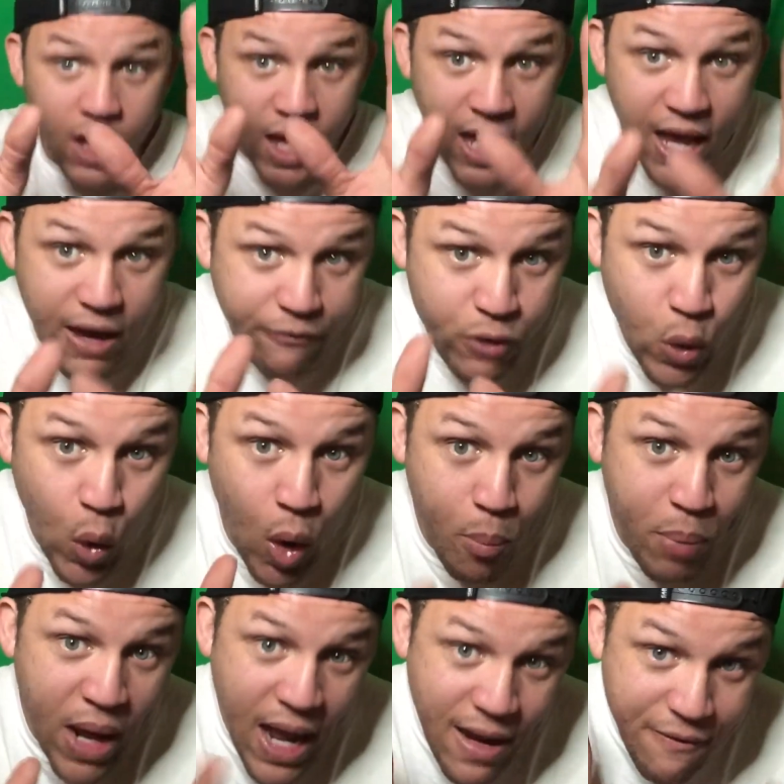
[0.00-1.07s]
If you are
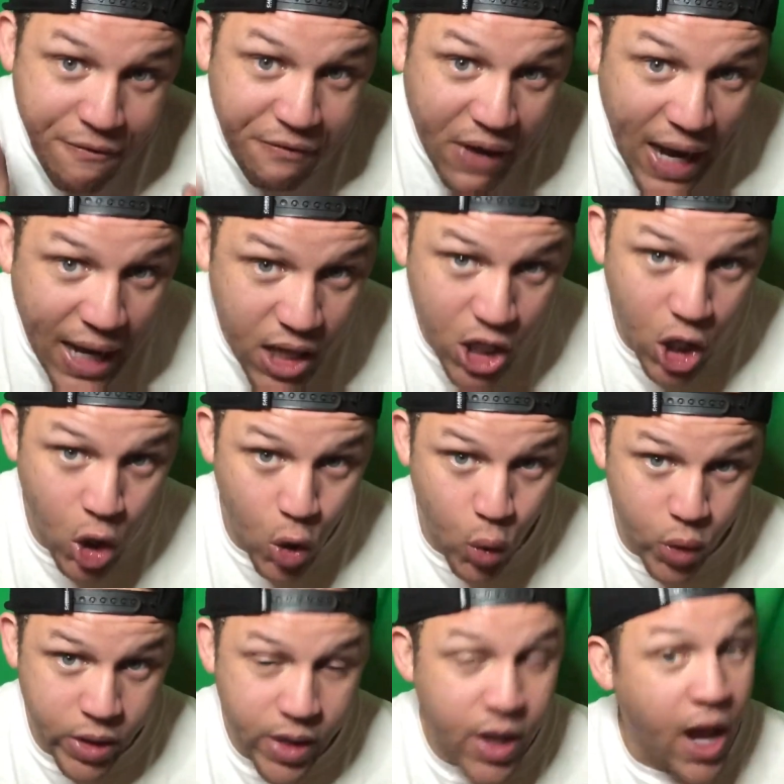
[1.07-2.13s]
being
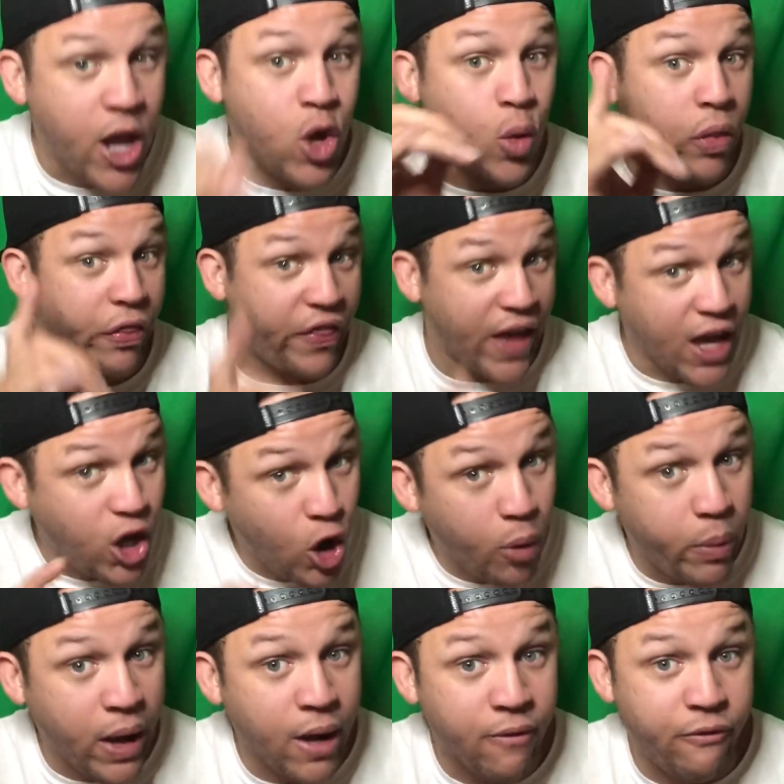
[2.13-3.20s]
followed and you think you're
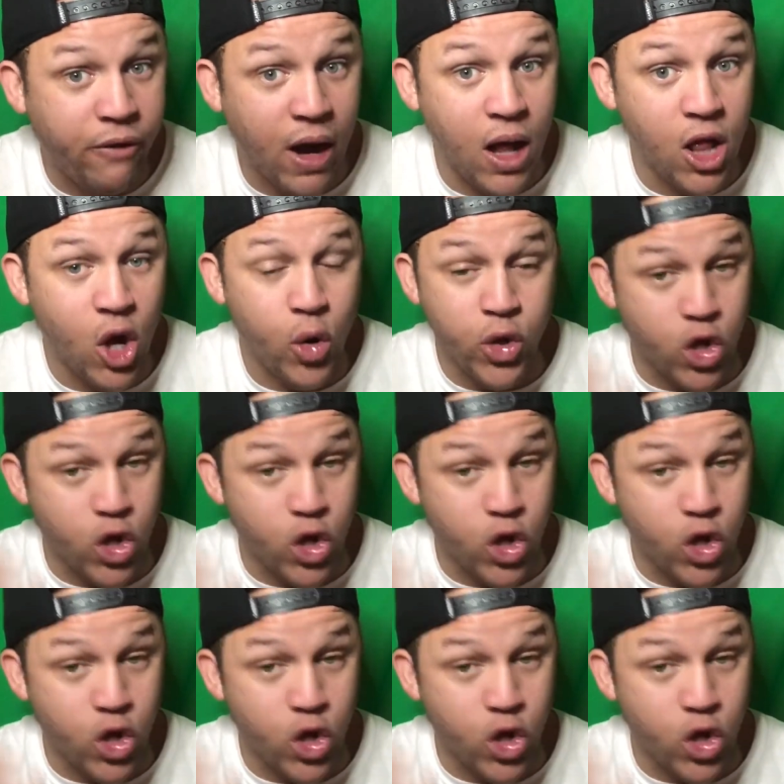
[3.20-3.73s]
being followed,